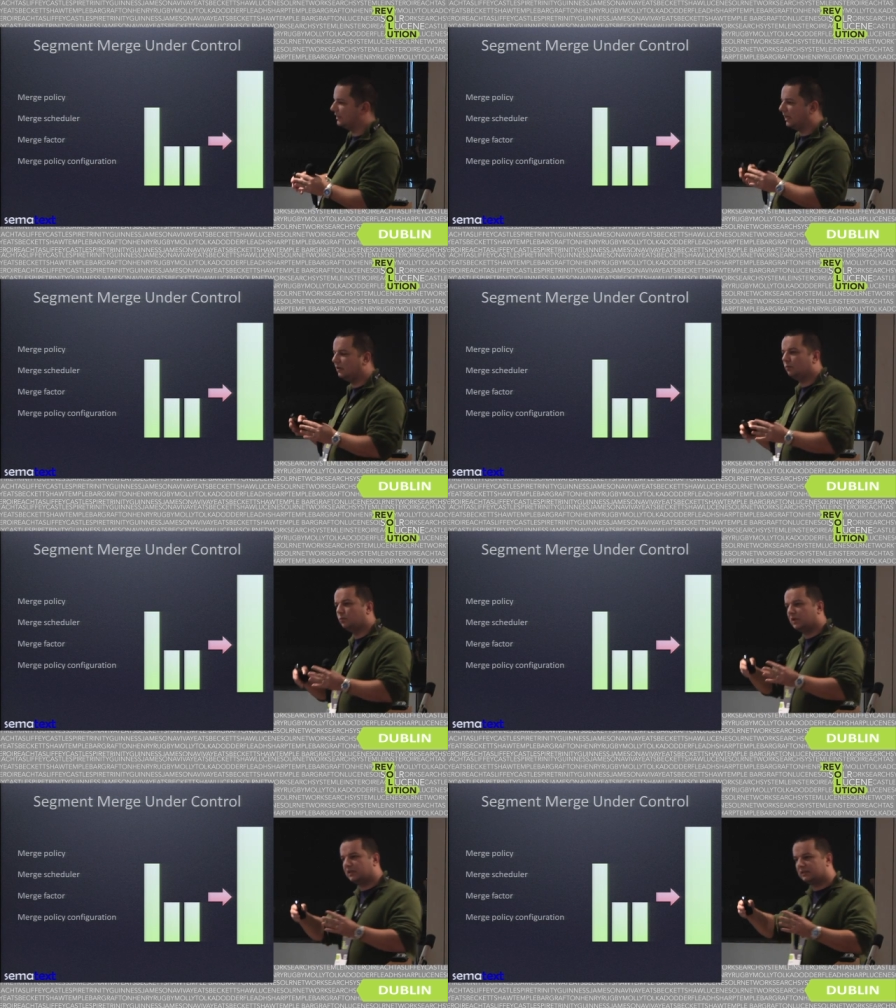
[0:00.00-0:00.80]
Then
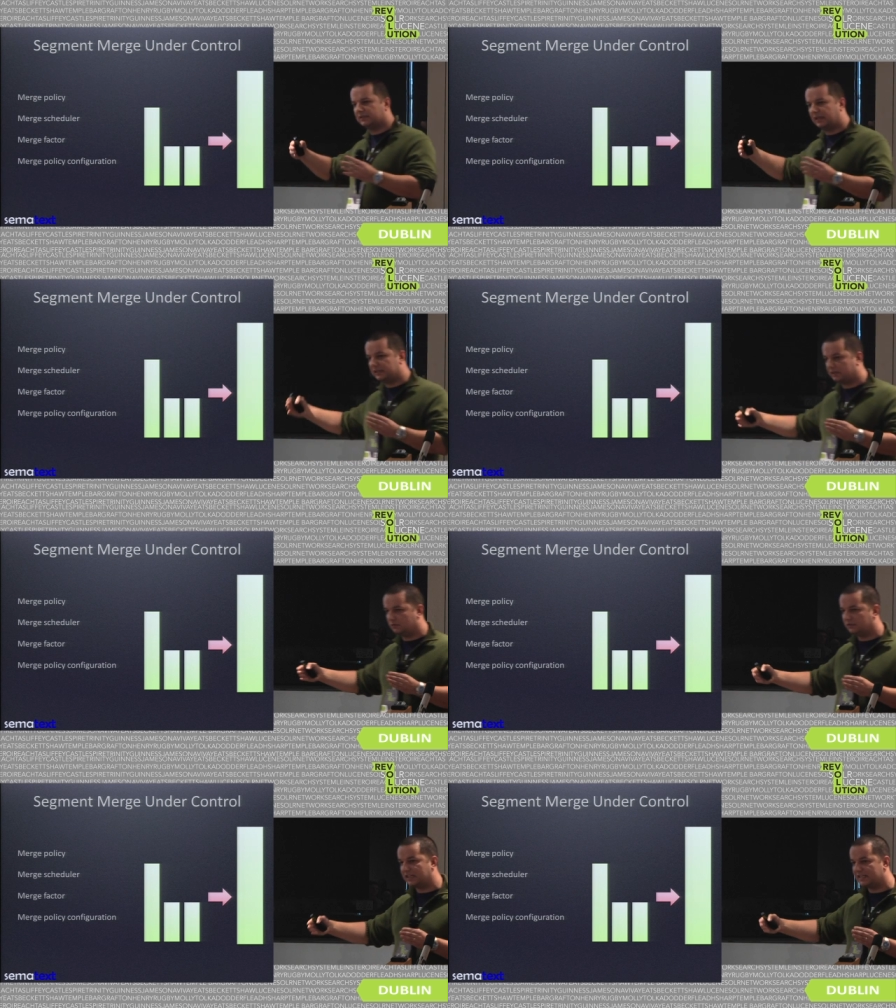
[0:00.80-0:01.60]
when 10,
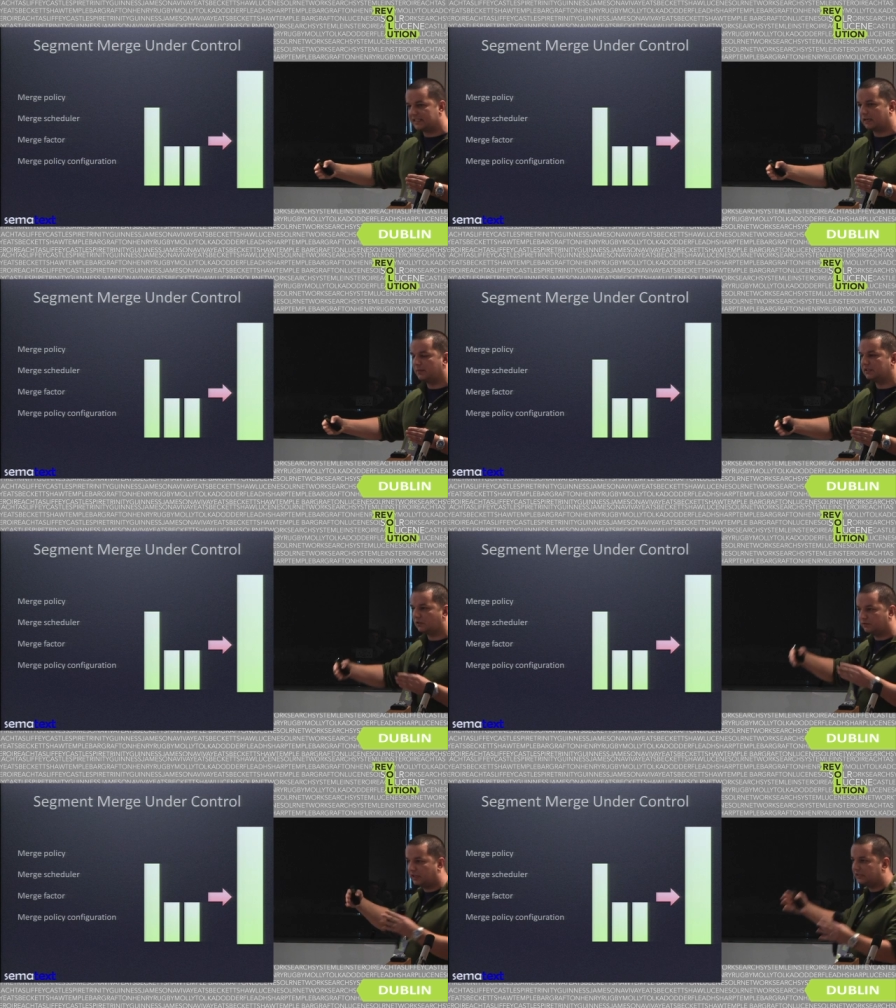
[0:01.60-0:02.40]
10 segments
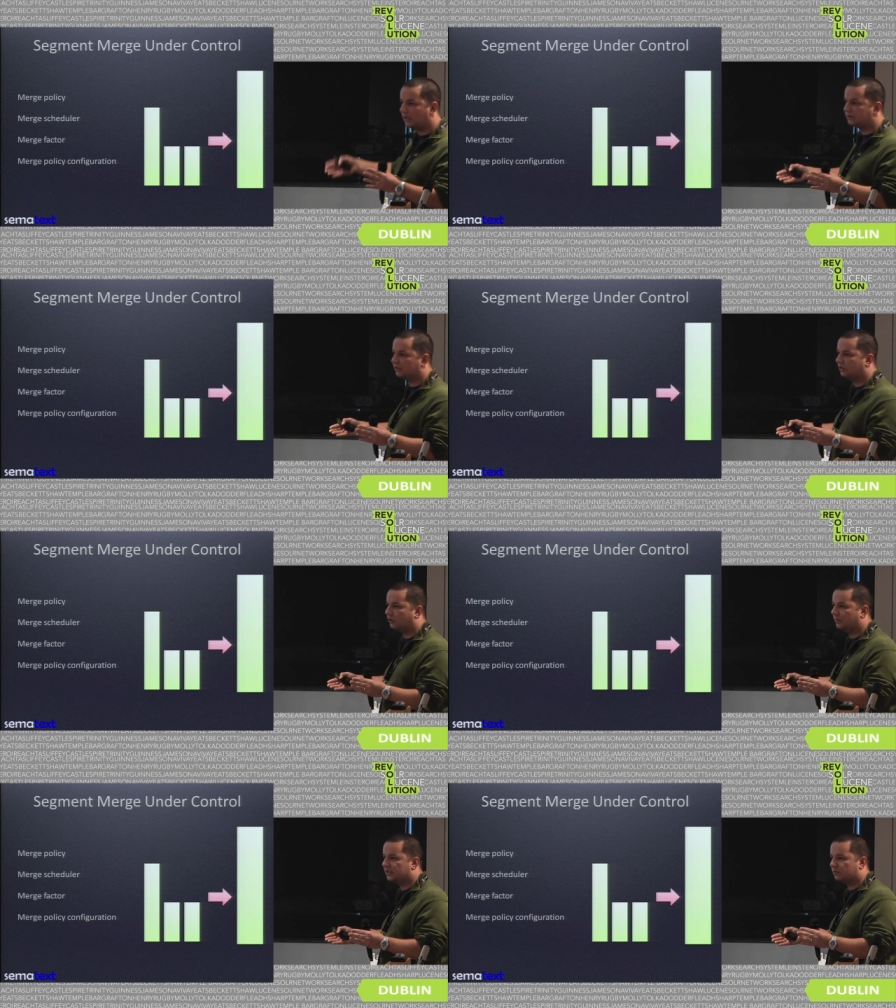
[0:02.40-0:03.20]
of 10,000
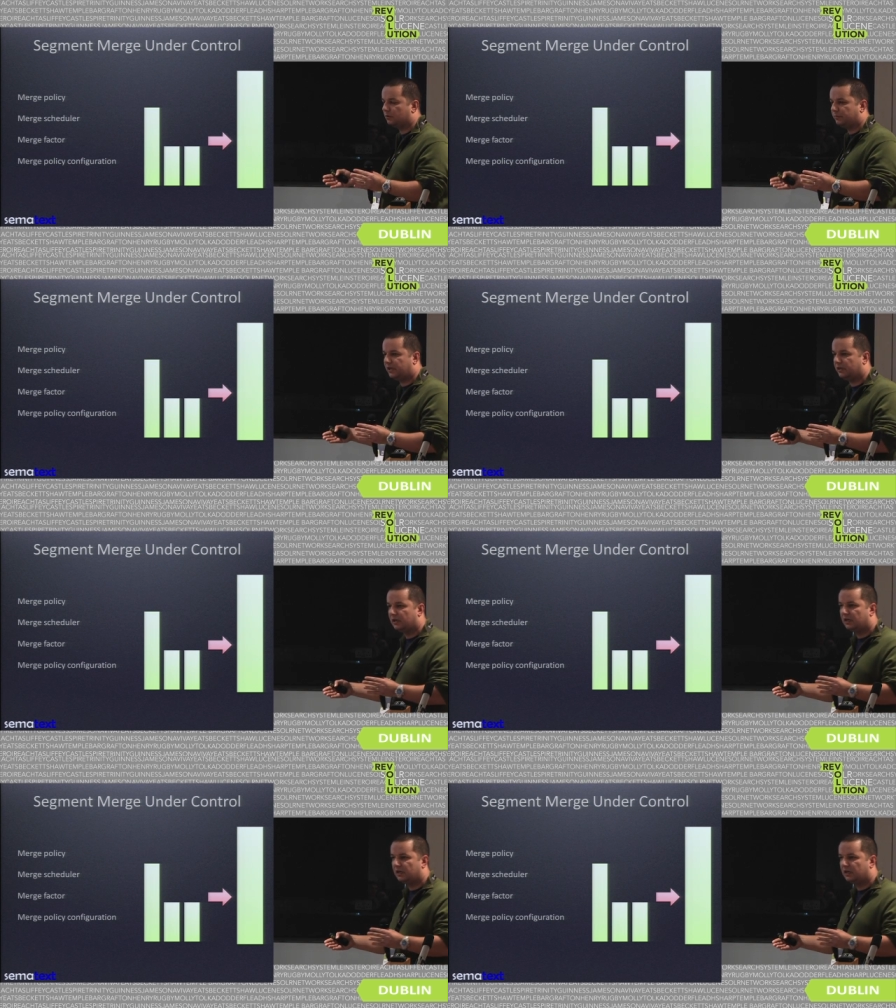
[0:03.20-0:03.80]
documents will be